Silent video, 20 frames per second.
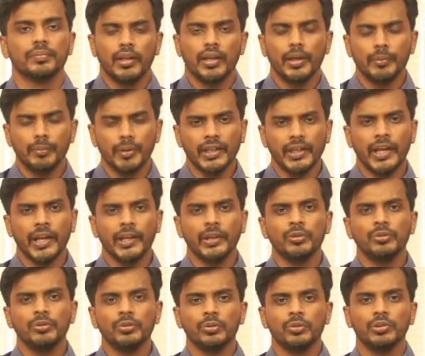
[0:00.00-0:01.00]
Let me take
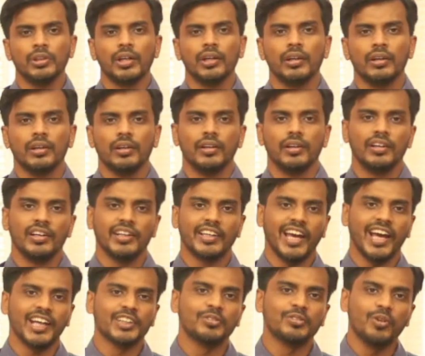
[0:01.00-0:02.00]
you through the
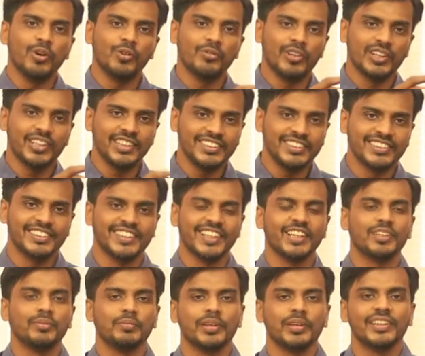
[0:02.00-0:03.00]
cash flow of a rich
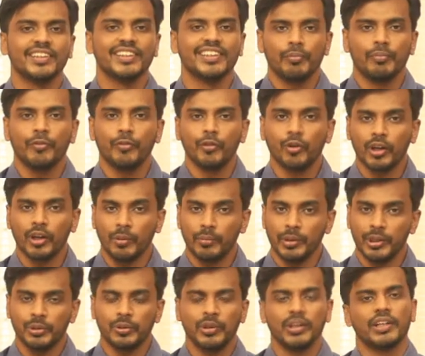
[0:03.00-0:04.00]
statement before
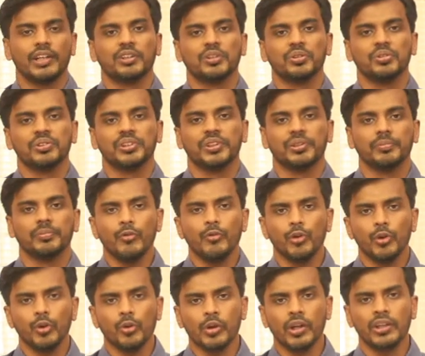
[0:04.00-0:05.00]
coming to a conclusion. If
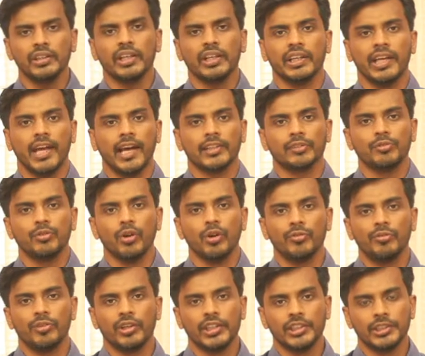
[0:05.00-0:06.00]
you look at the cash flow
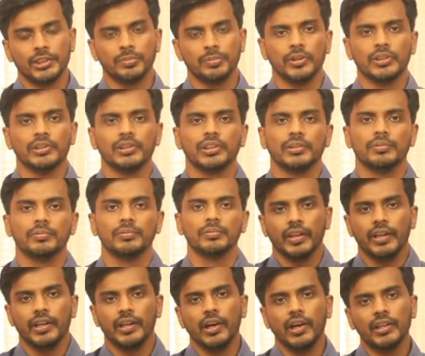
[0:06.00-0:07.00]
of a rich person,
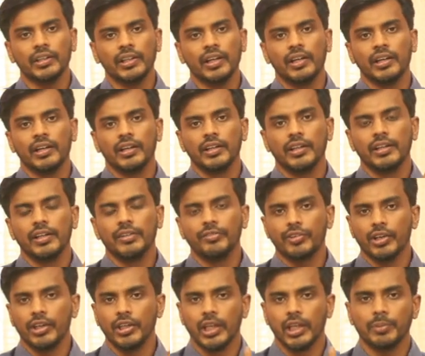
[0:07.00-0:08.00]
he got a
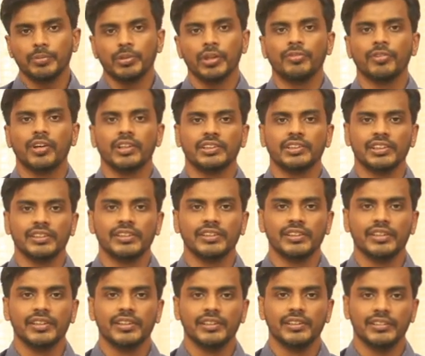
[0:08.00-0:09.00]
different types of
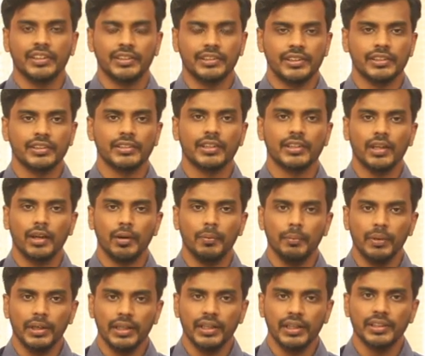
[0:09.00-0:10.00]
assets such as
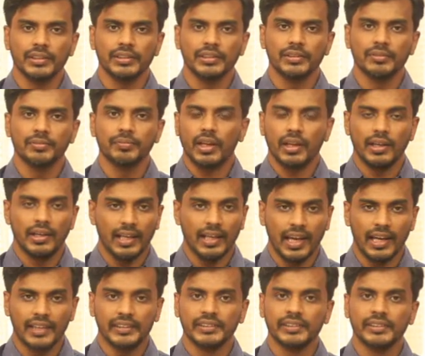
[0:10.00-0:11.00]
buildings,
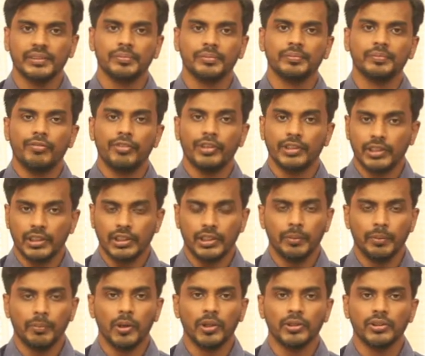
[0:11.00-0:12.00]
lands, fixed
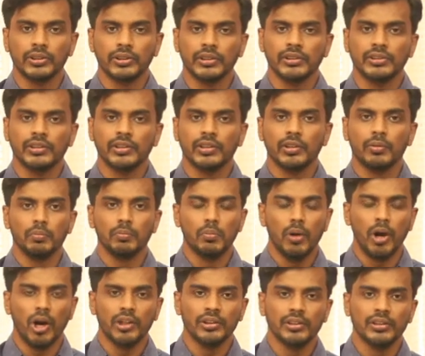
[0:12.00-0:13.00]
deposits,
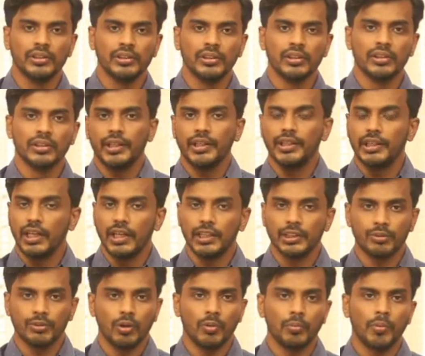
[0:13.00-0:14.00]
bonds,
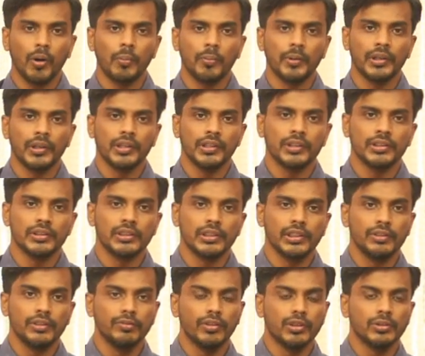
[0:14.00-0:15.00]
intellectual properties,
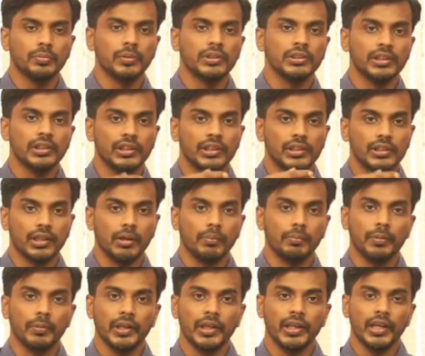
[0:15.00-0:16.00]
investments in this
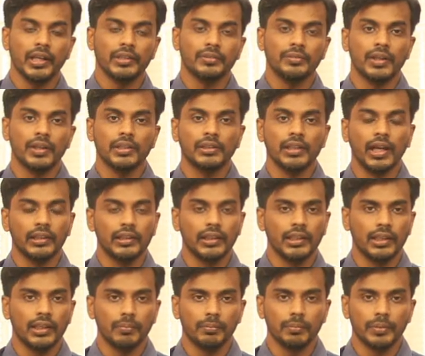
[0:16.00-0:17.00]
company as well as
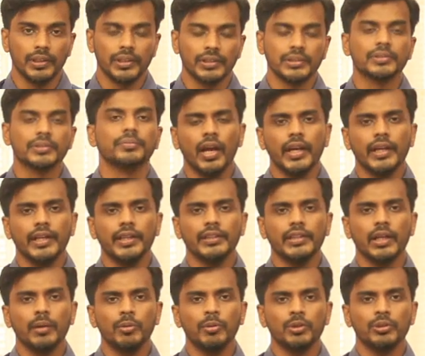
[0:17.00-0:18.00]
other companies, and he
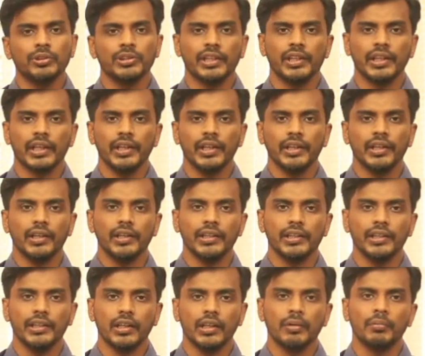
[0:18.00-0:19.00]
is able to generate
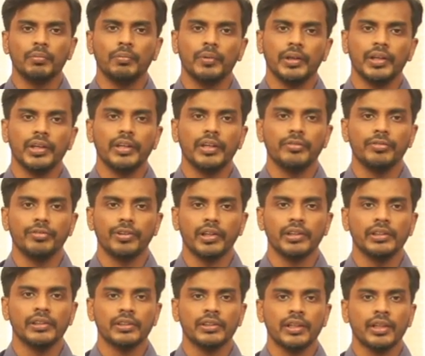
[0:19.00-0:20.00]
income in
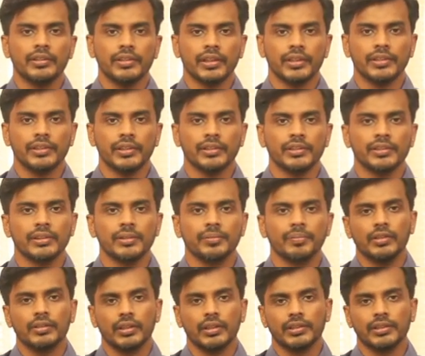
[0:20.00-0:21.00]
different sections
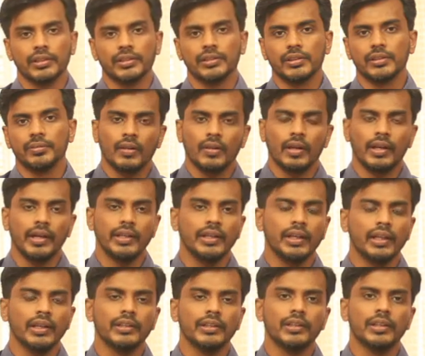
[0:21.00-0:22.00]
such as
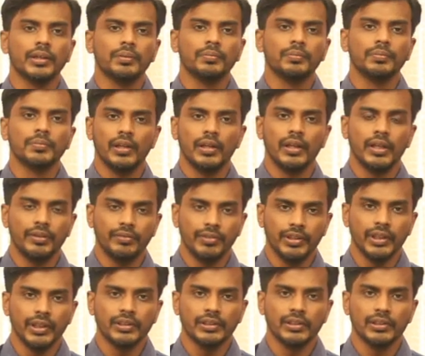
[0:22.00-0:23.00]
rental income,
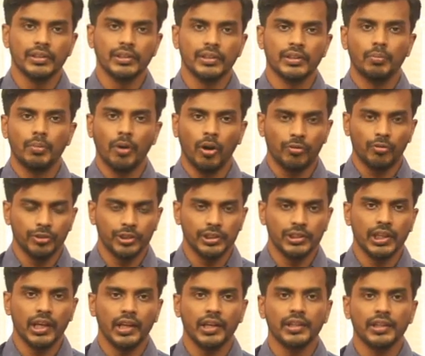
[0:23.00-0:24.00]
dividends, profit
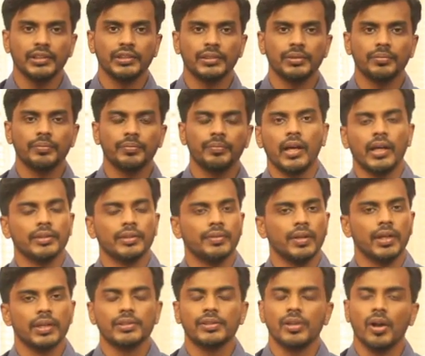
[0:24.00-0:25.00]
sharings, as
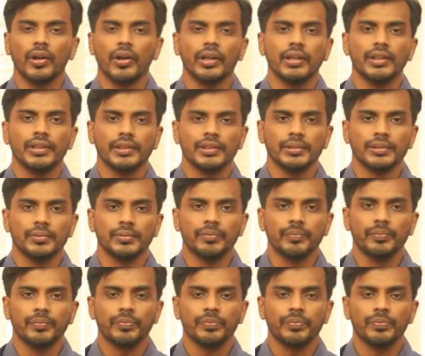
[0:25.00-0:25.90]
well as royalties.